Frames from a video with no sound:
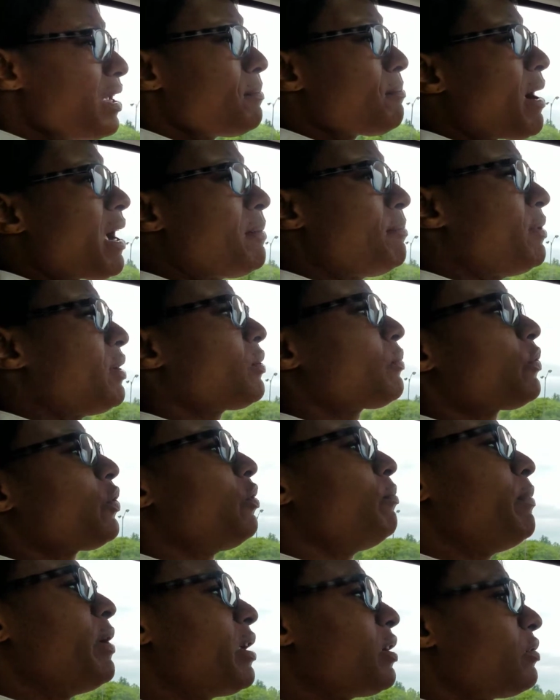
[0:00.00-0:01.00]
might be a real
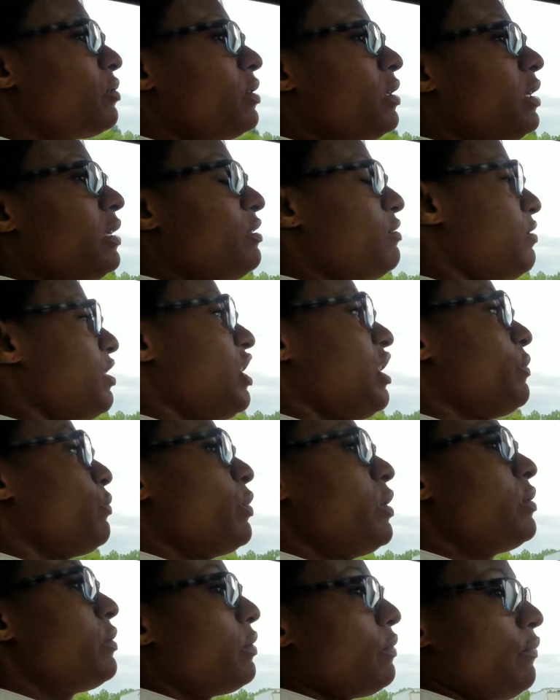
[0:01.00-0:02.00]
metal and shit we
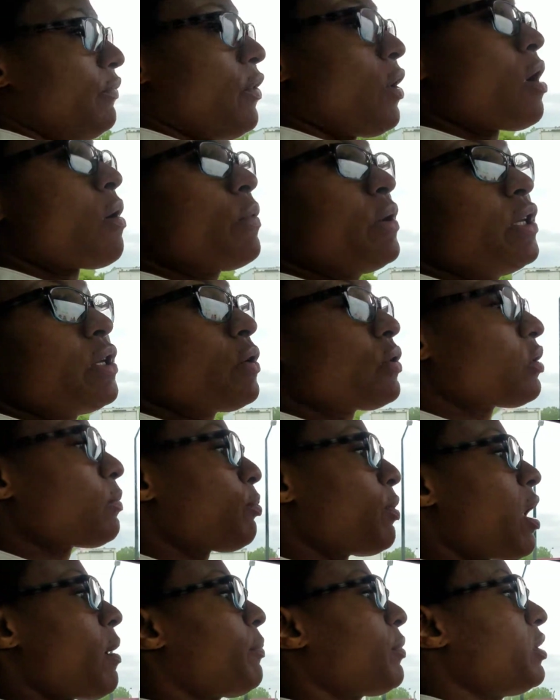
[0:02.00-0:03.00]
for all we know the
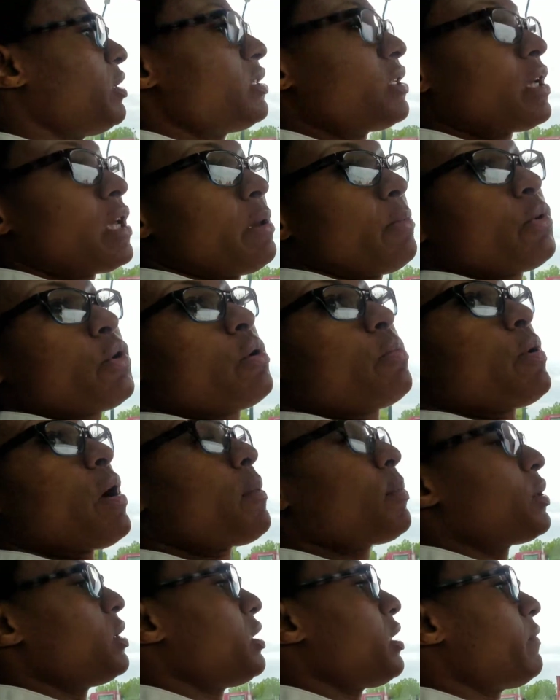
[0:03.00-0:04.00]
properties the chemical
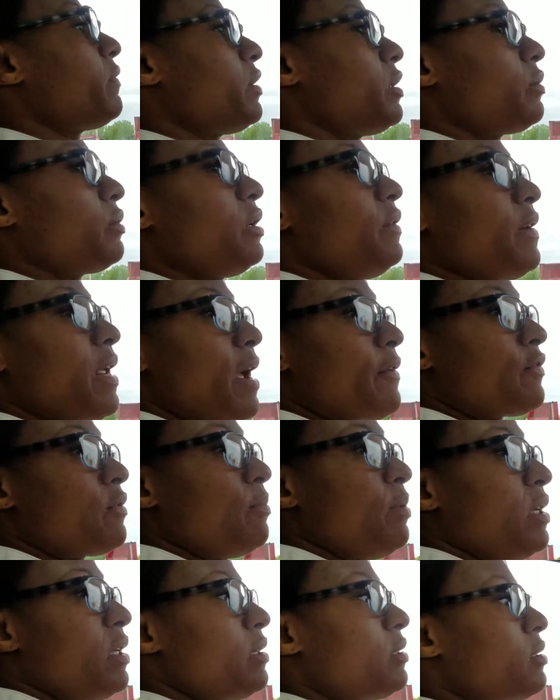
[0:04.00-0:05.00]
properties of it don't even have to
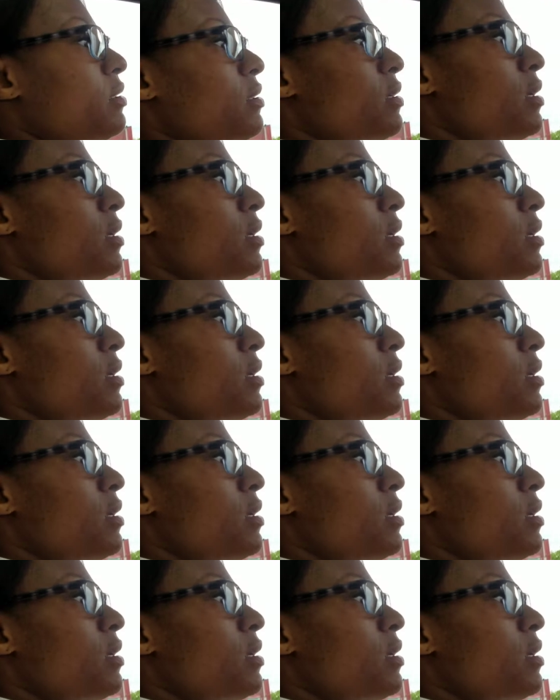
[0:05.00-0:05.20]
be as